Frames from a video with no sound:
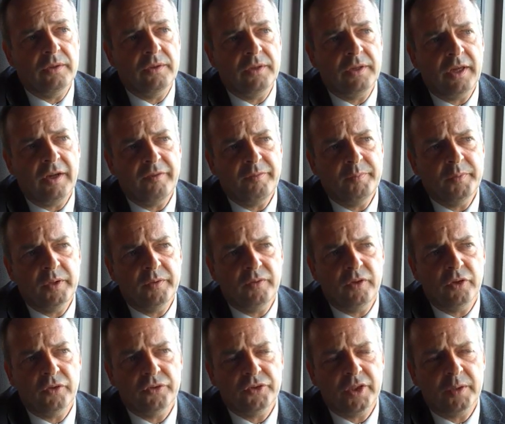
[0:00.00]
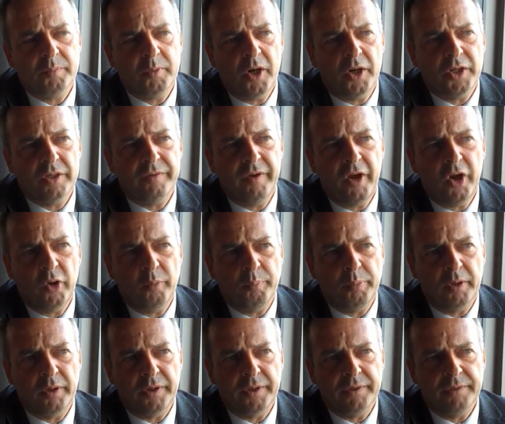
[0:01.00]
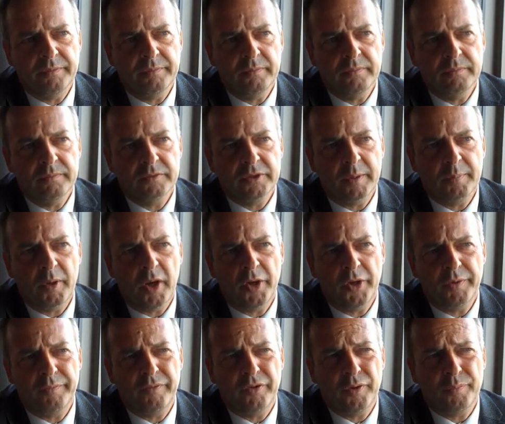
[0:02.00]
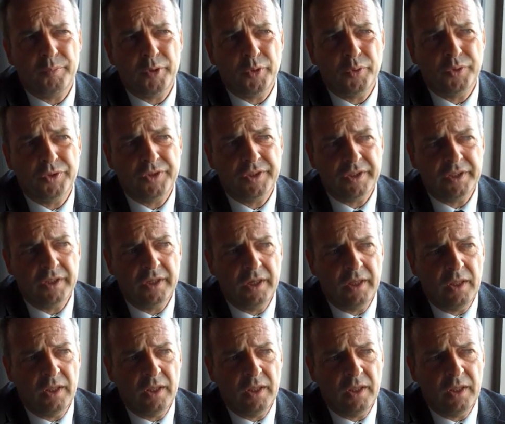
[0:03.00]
The government have got some kind of helpline, some kind of community,